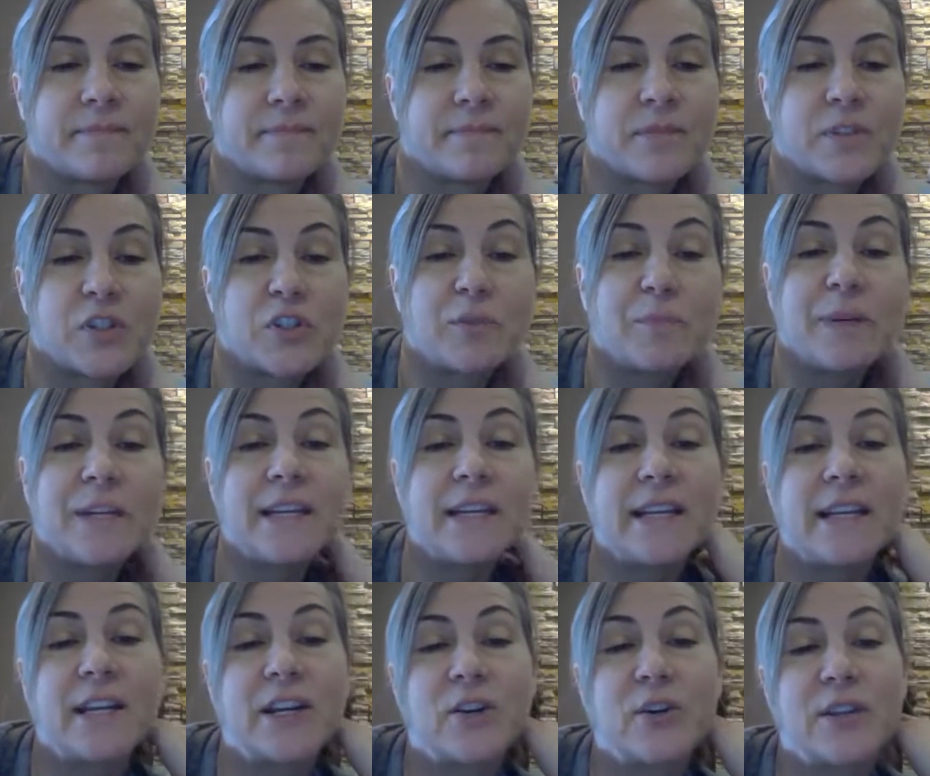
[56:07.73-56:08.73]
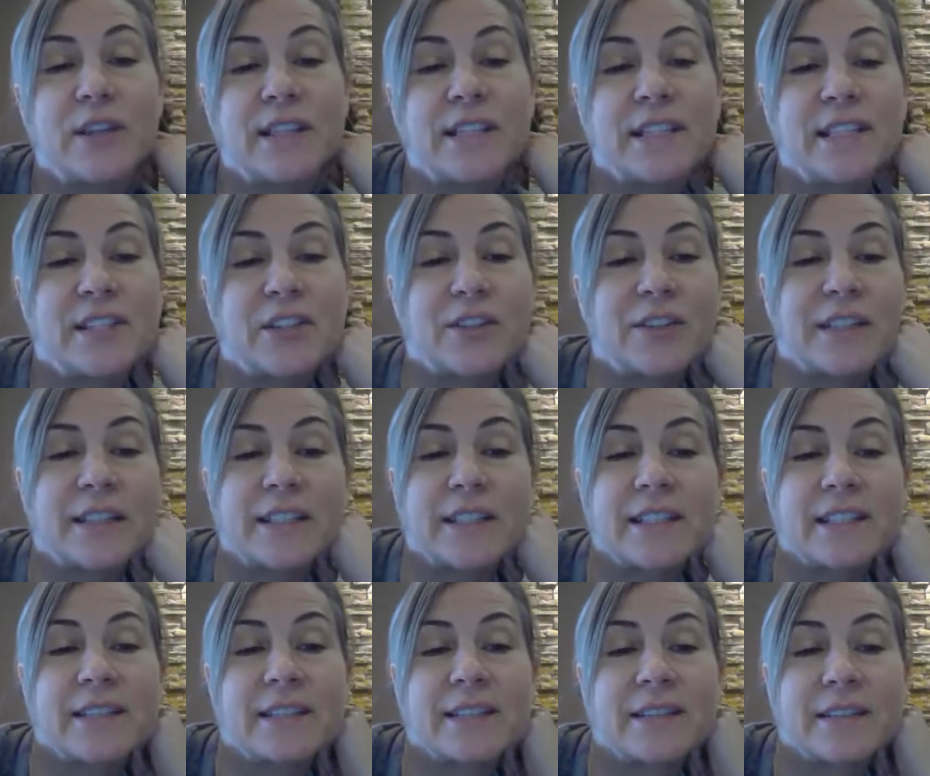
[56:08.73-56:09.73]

So being here in the stillness,